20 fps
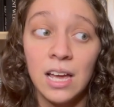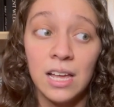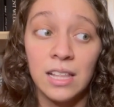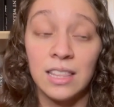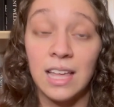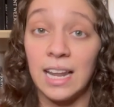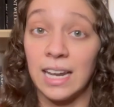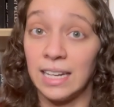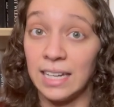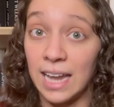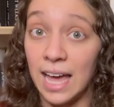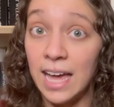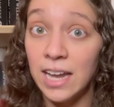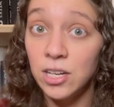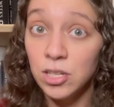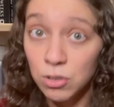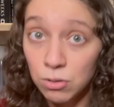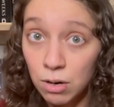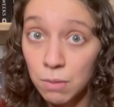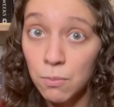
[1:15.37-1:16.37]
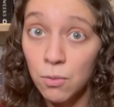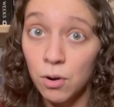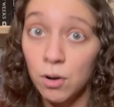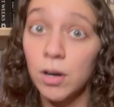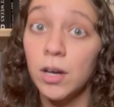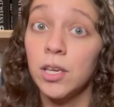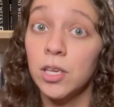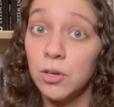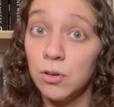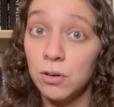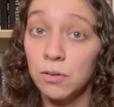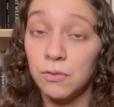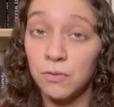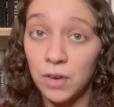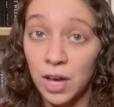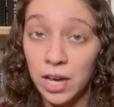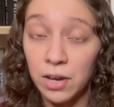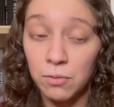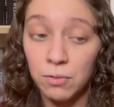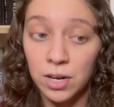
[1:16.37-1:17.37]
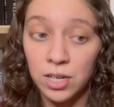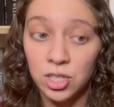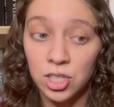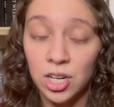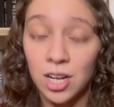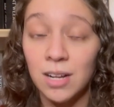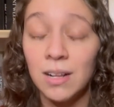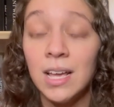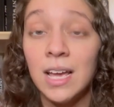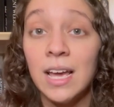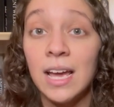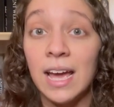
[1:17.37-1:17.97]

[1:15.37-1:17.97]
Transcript: that led to a more unified Russia,